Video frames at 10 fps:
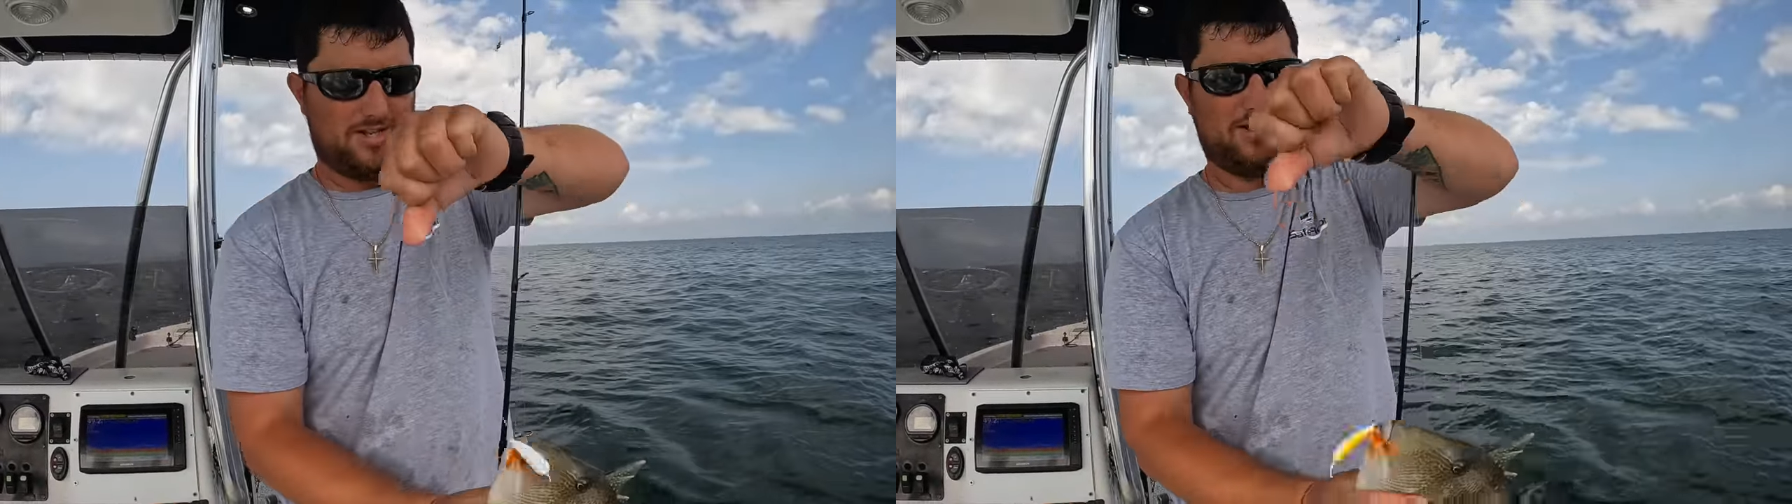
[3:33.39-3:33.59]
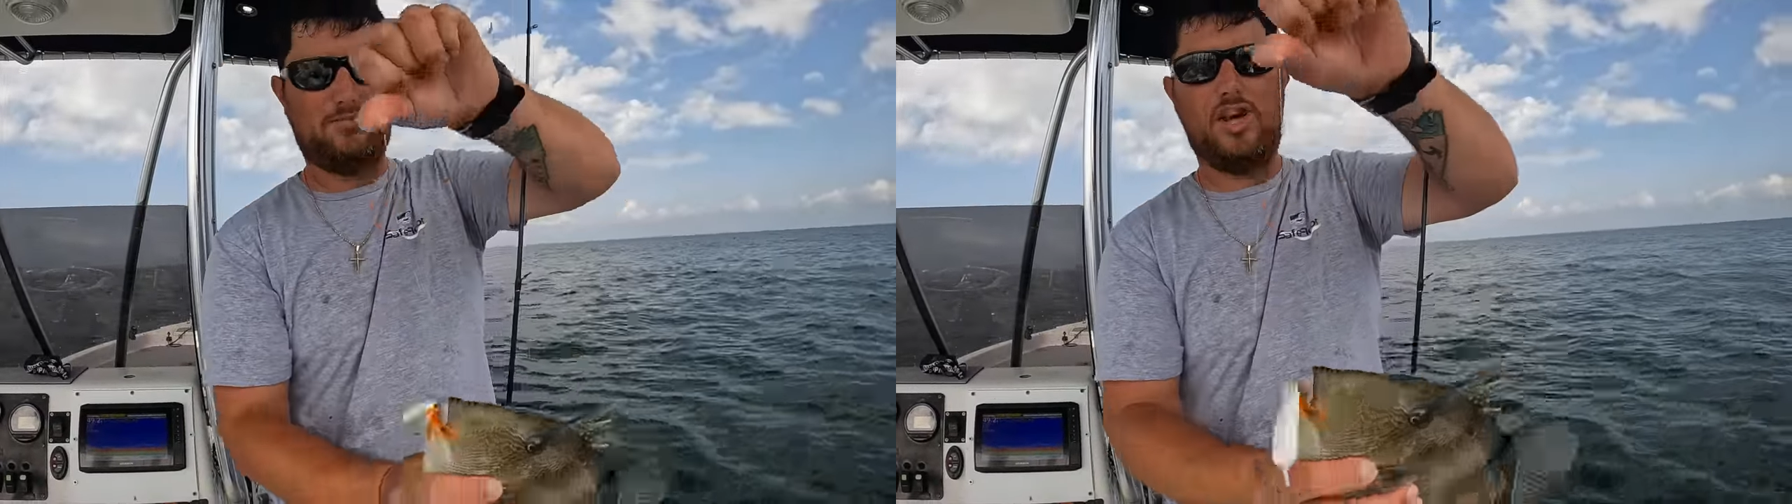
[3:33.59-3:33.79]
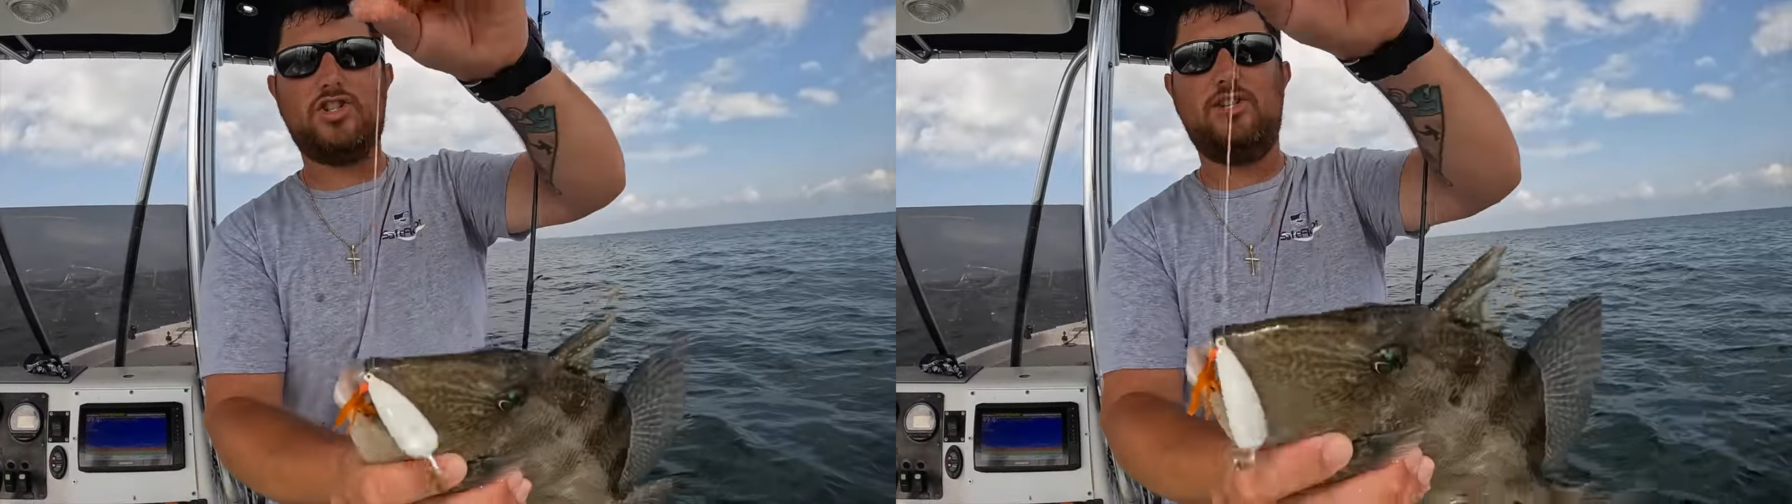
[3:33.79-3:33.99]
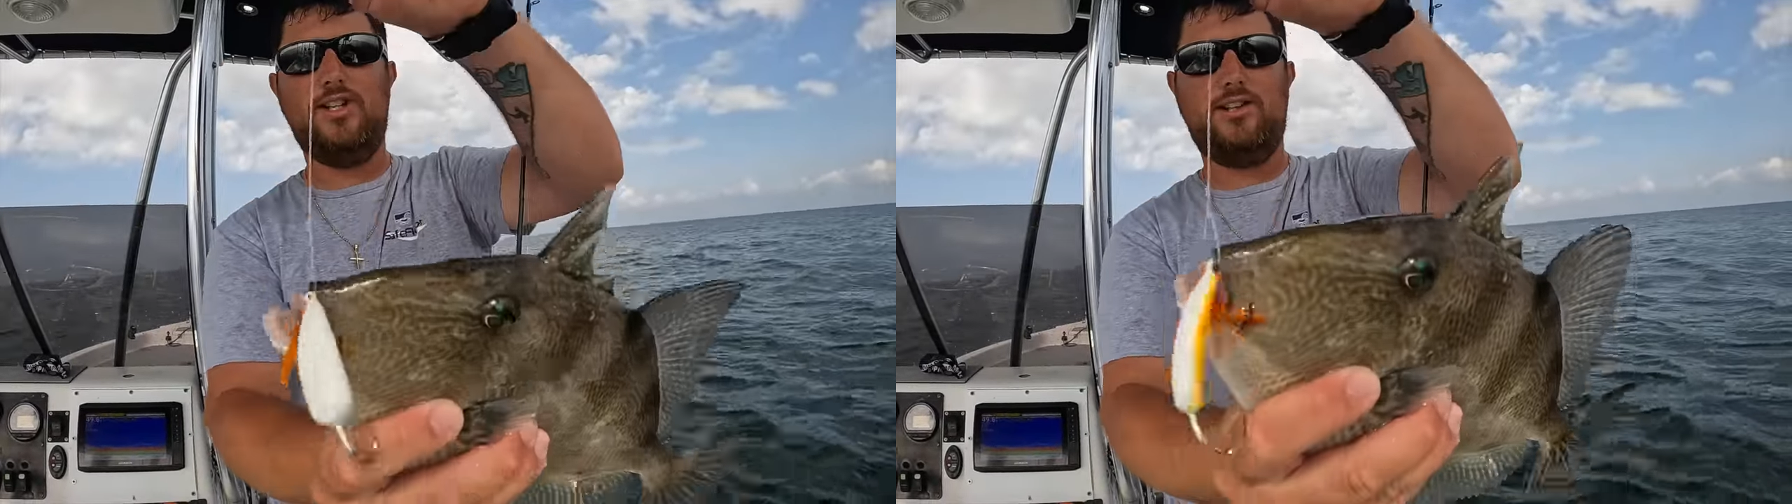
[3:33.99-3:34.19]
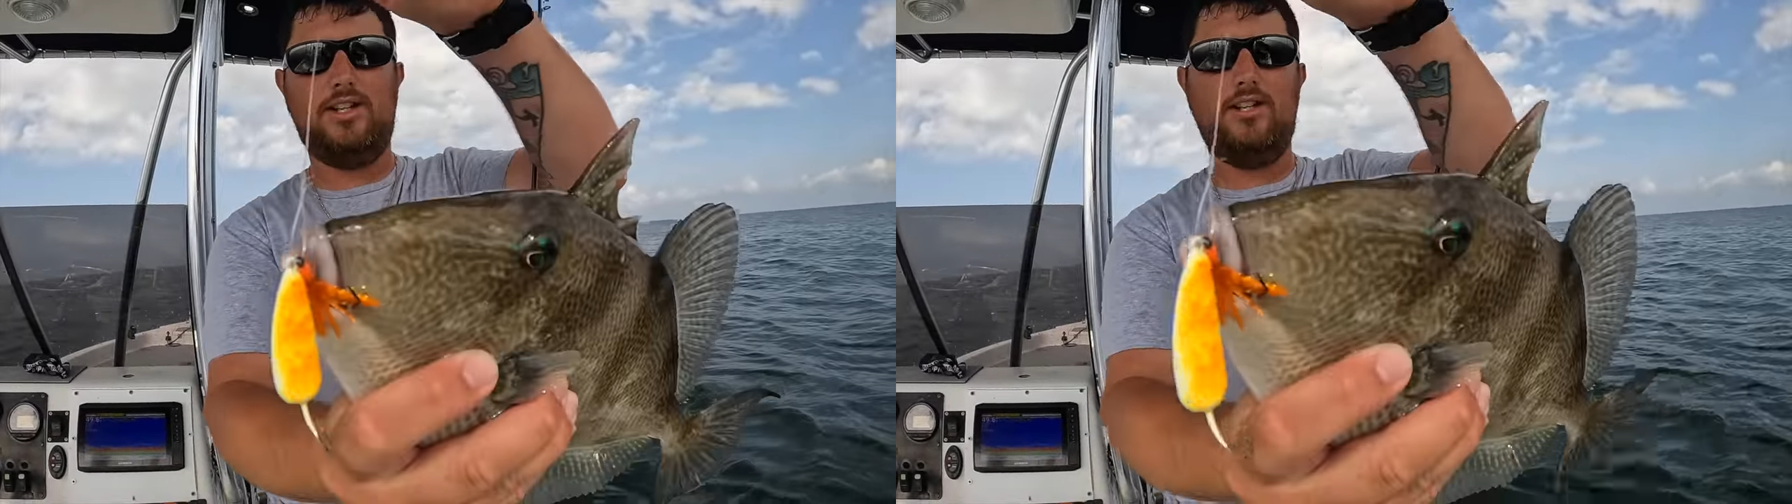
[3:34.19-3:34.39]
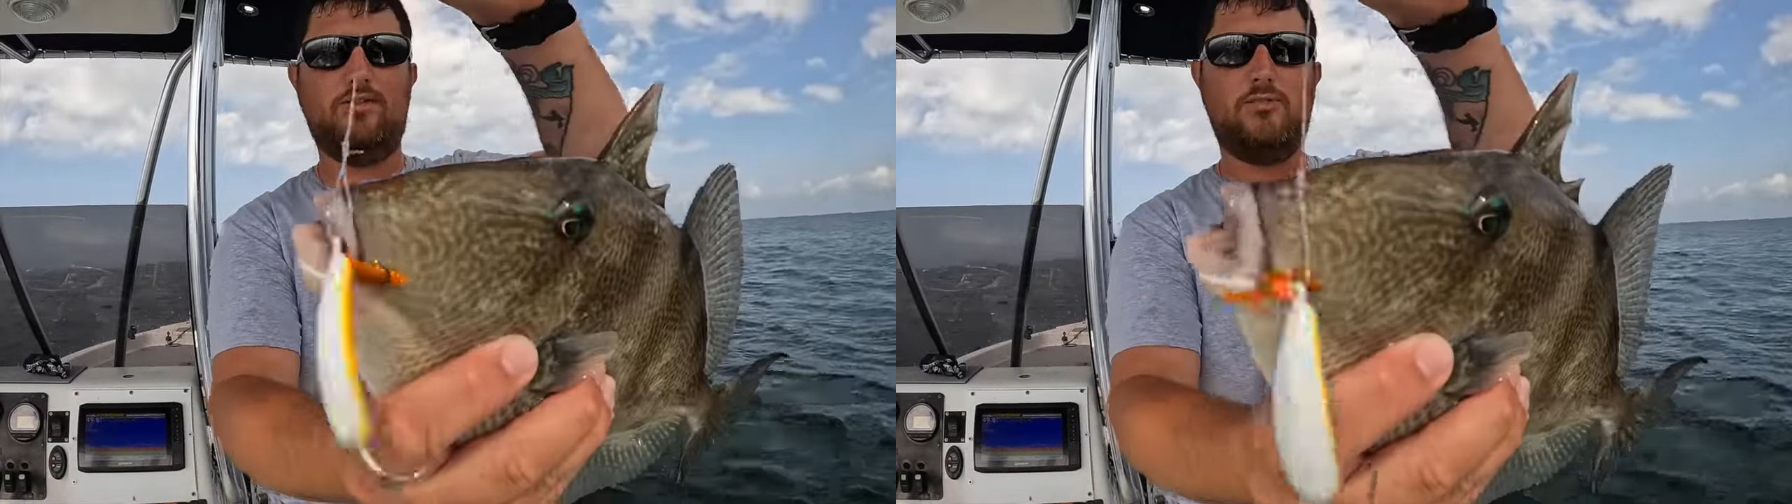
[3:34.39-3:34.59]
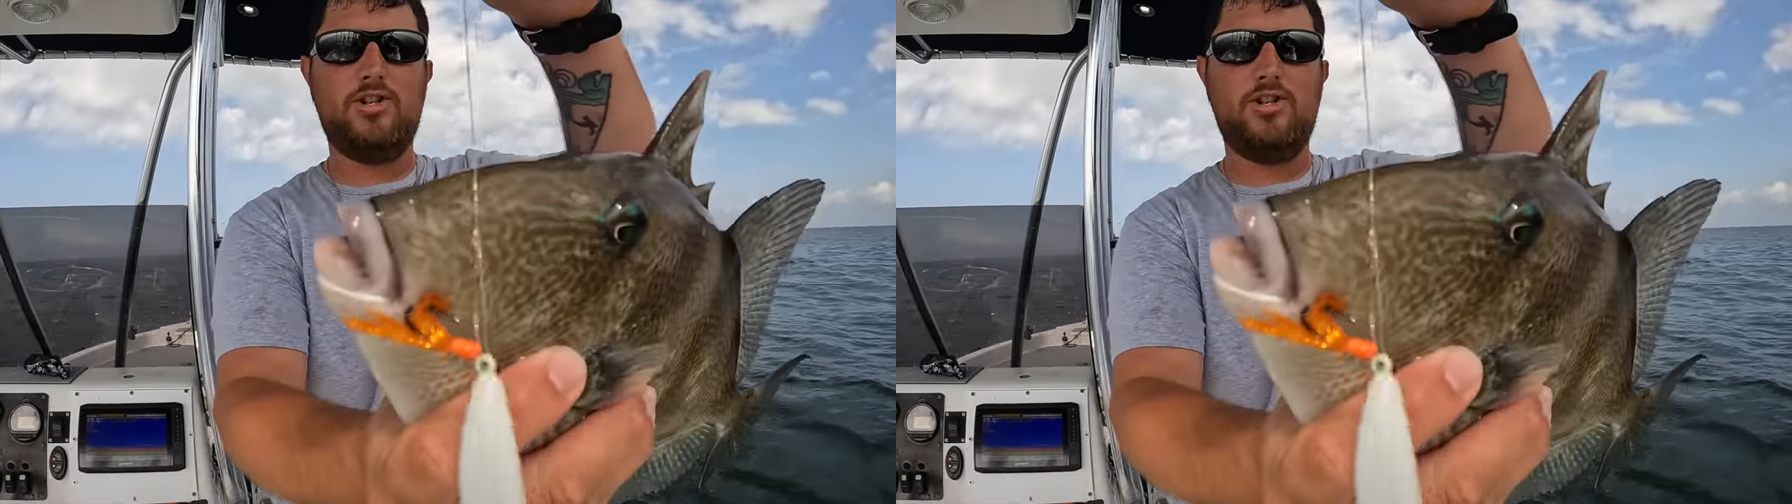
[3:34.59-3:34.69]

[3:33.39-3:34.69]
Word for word: especially the teaser.